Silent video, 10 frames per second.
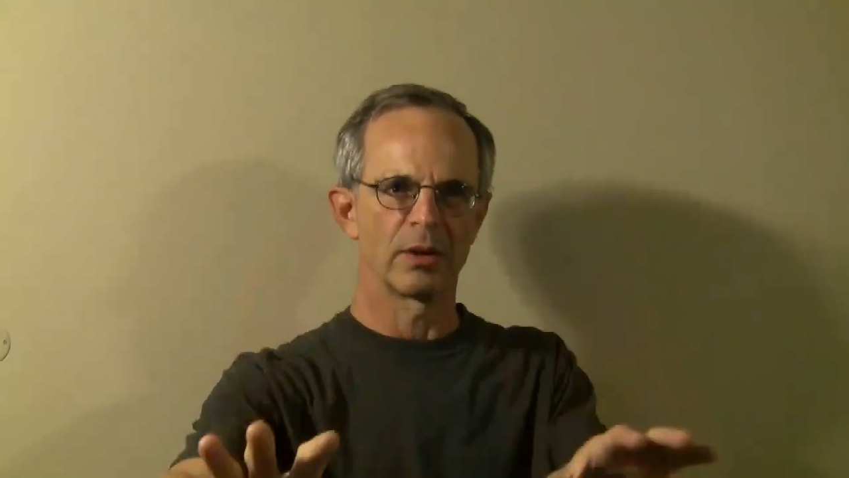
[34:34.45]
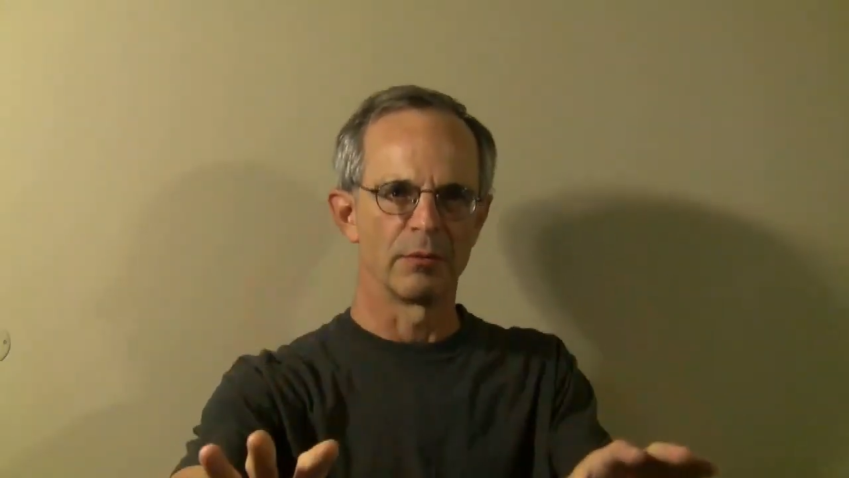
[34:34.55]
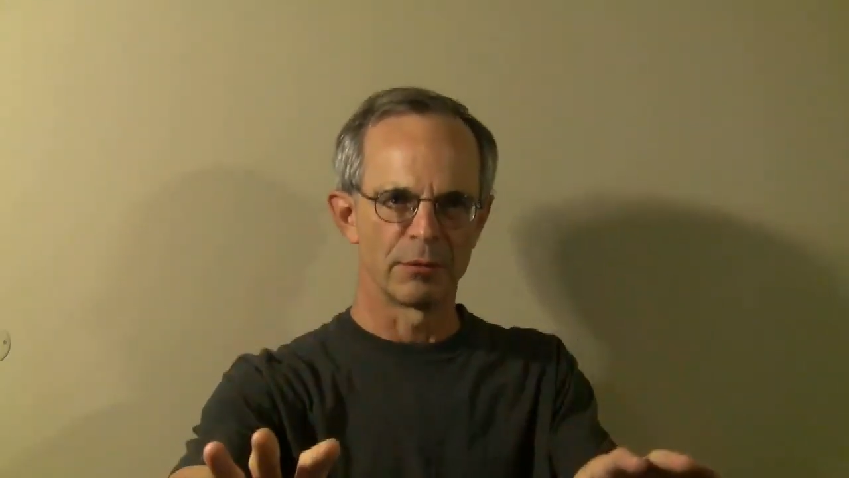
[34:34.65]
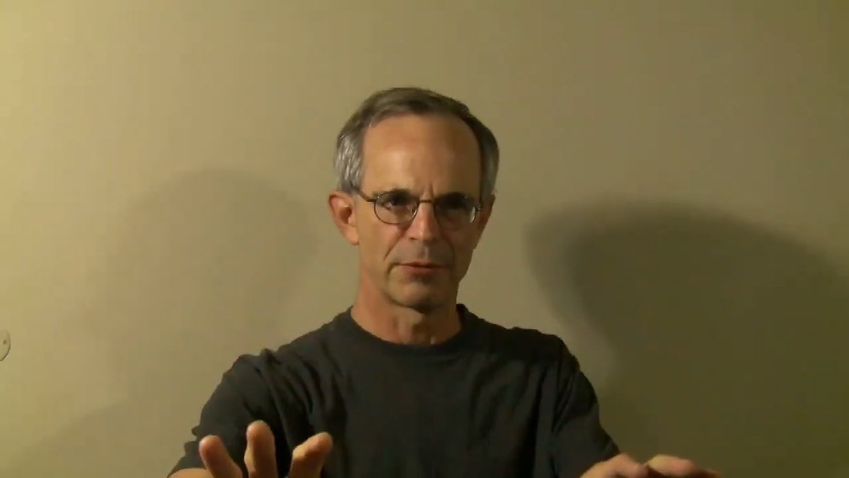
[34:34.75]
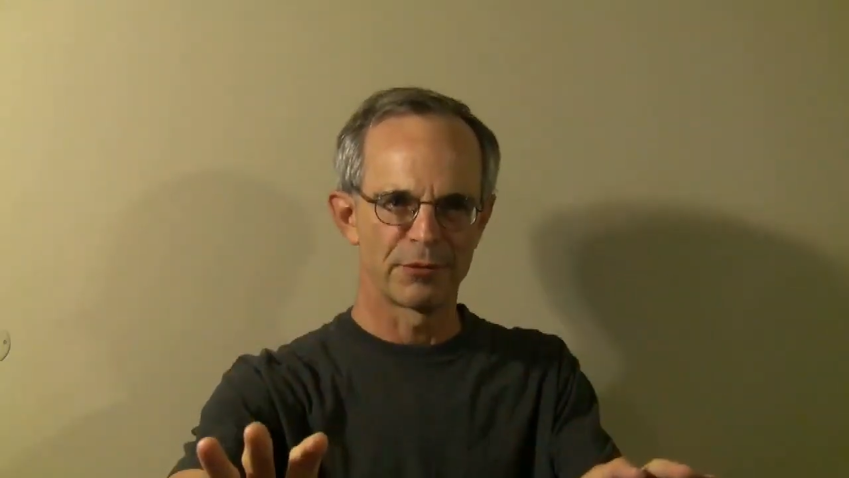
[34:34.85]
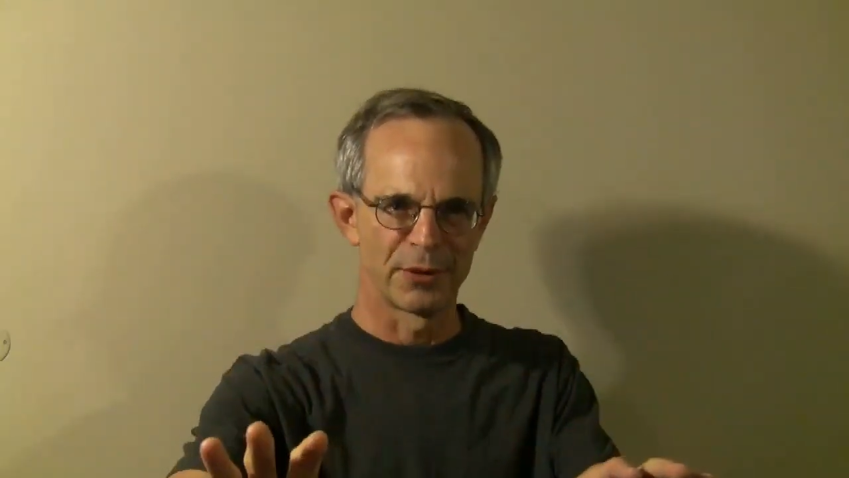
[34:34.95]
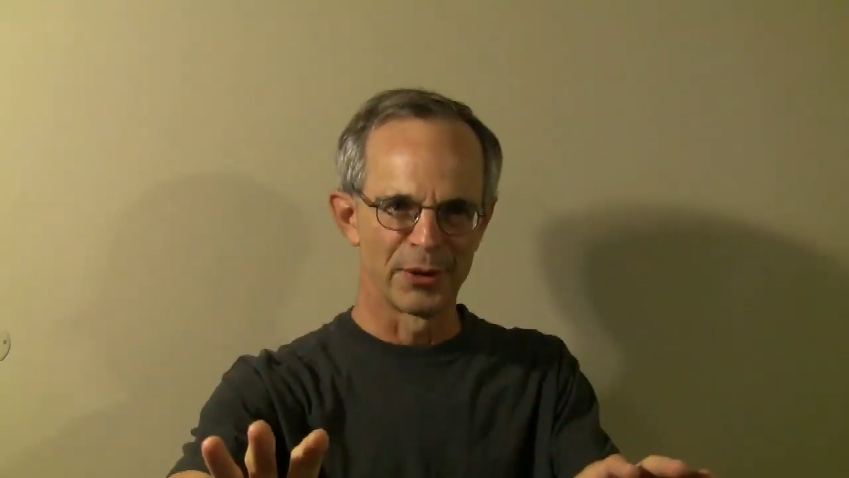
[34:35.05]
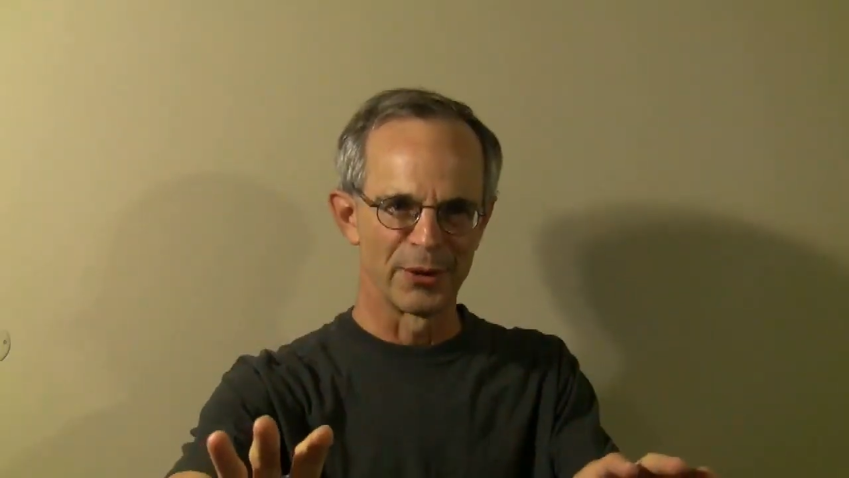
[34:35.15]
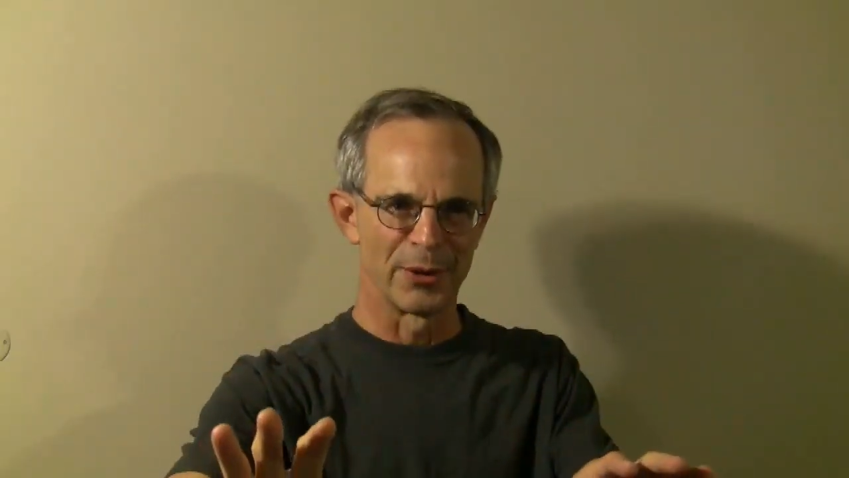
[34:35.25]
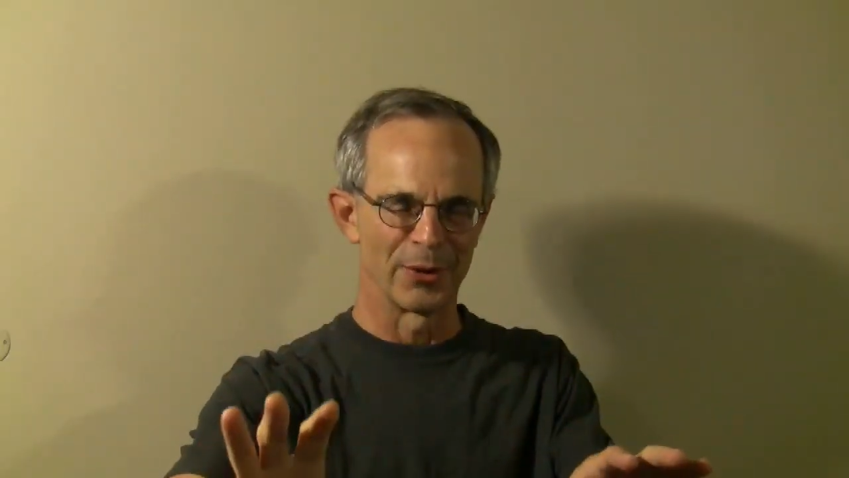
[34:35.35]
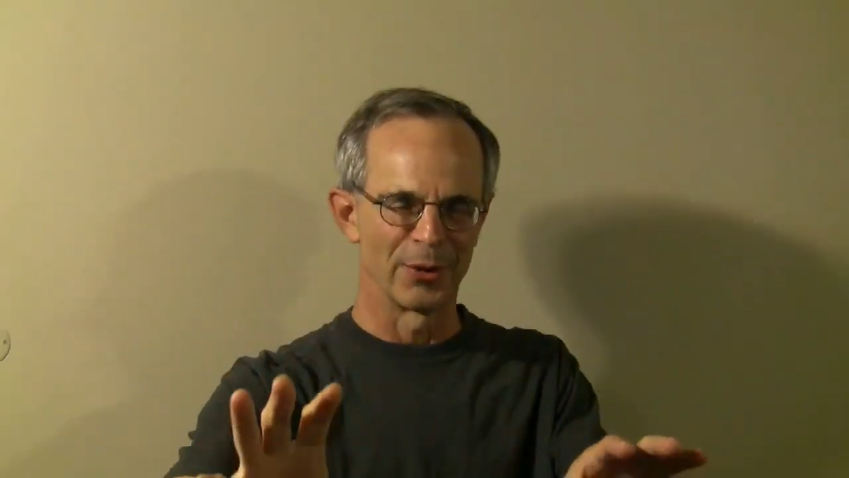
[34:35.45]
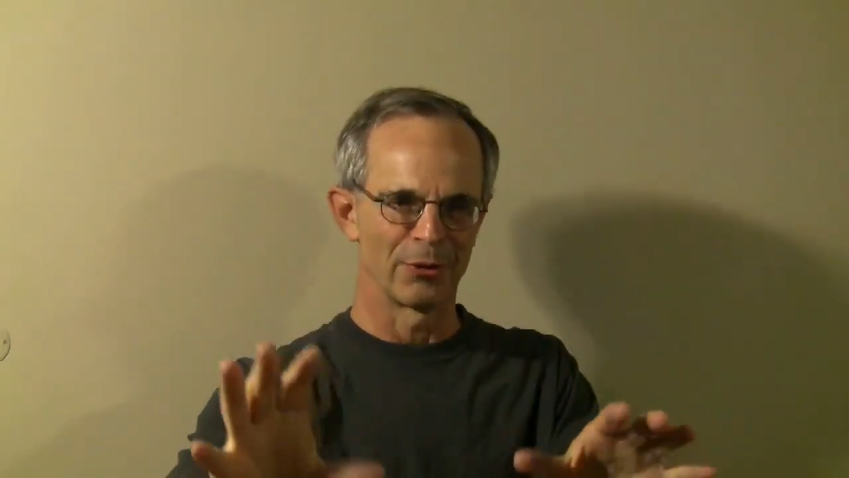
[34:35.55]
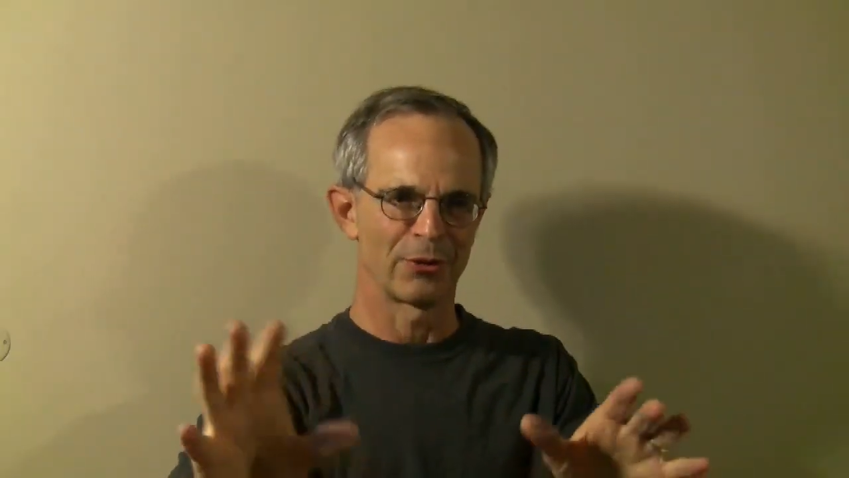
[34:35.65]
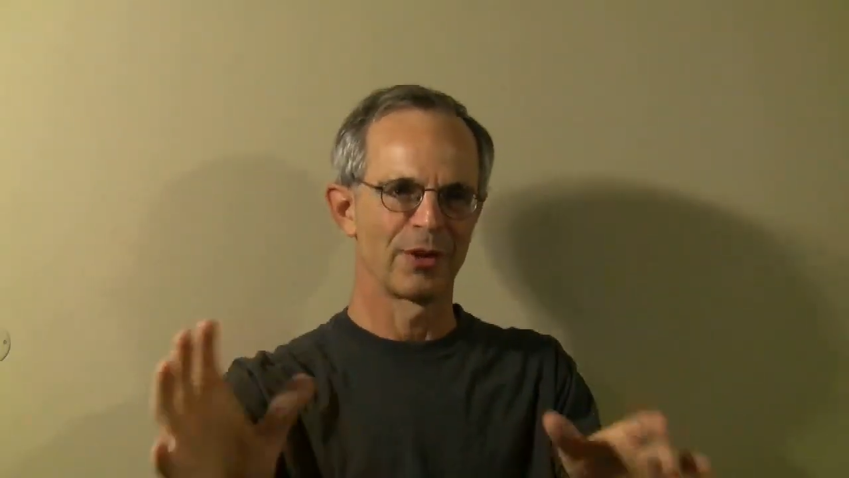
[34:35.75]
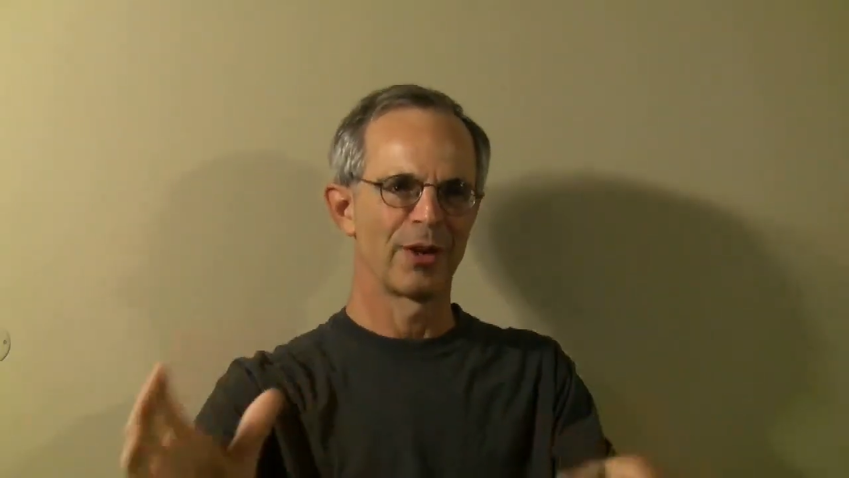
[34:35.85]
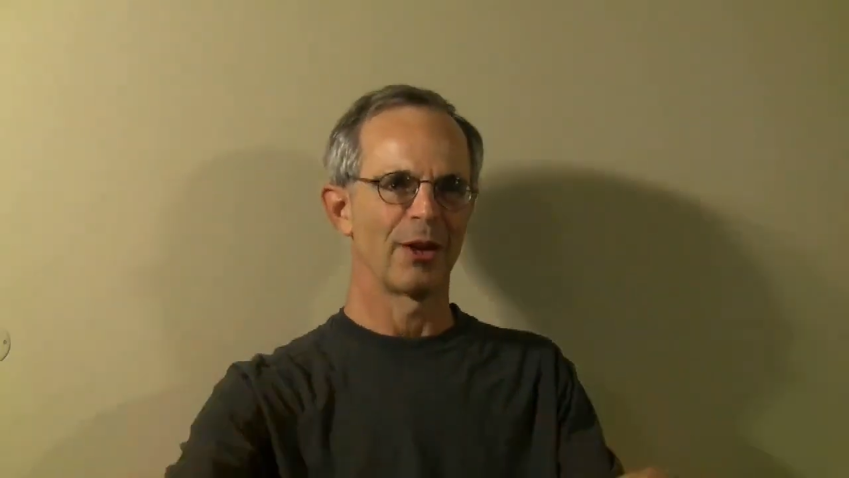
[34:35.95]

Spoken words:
confers